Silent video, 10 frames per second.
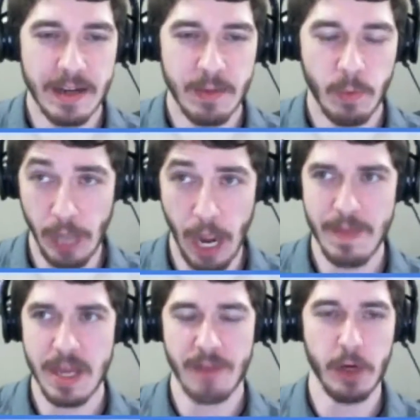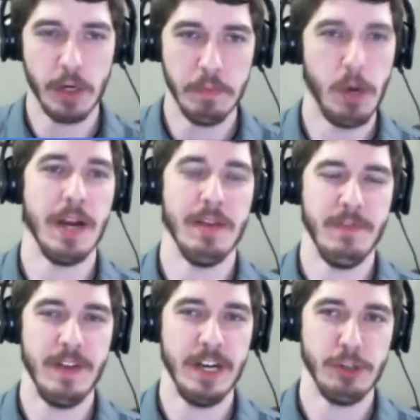well, I mean, I fucking bought it and
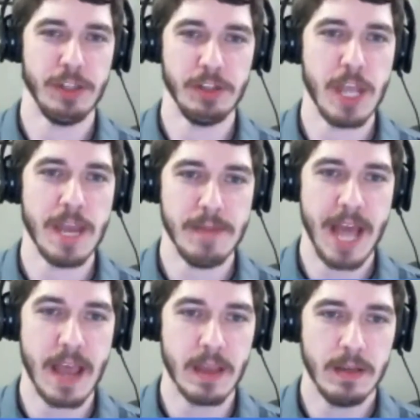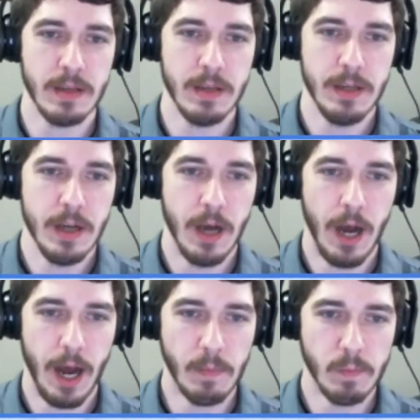finished it the same day.
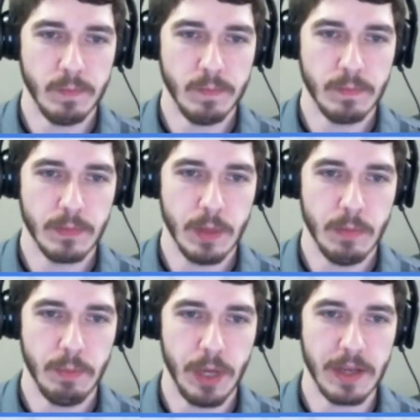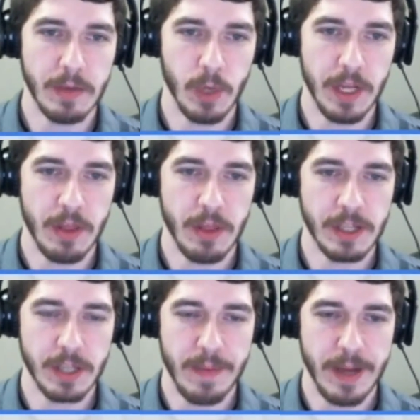But one of the
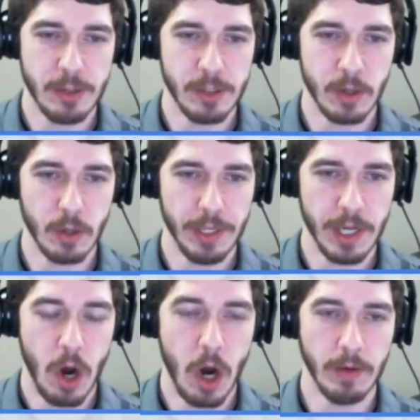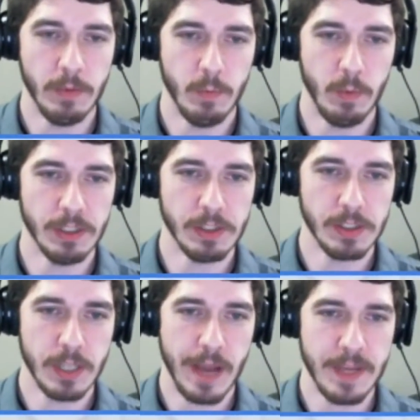things I mentioned early on was,
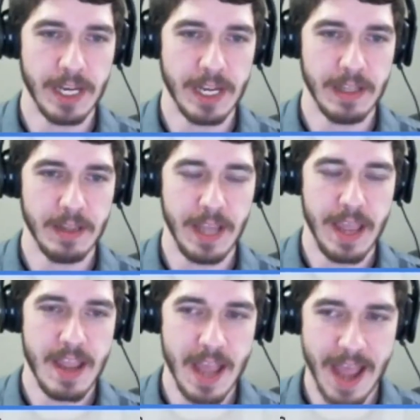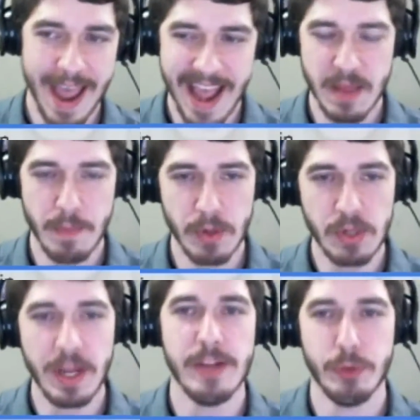I mean, it had the
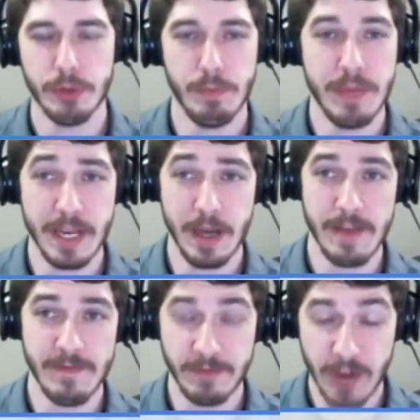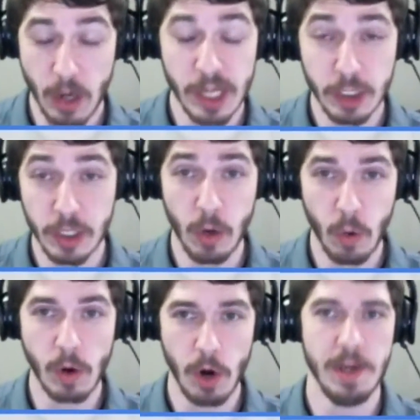potential to be a very good
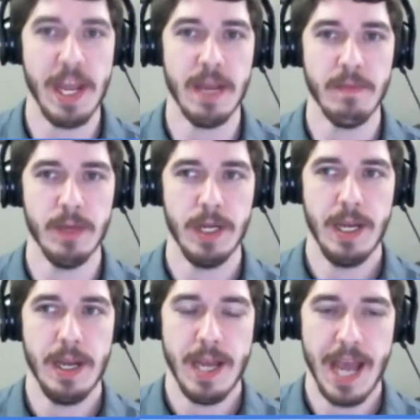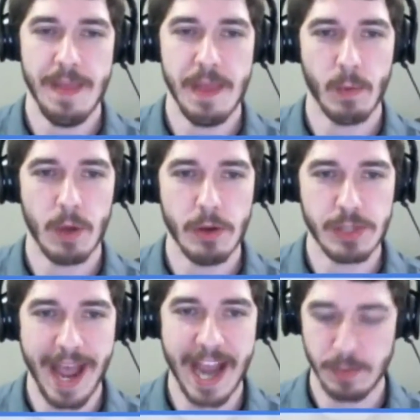horror game, and there were those
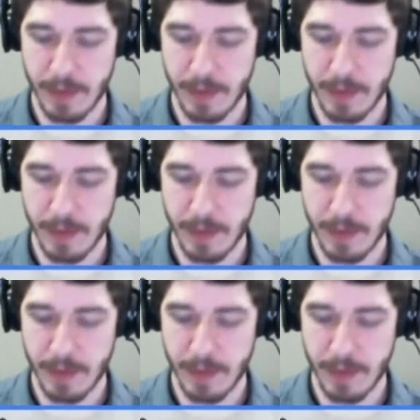aspects.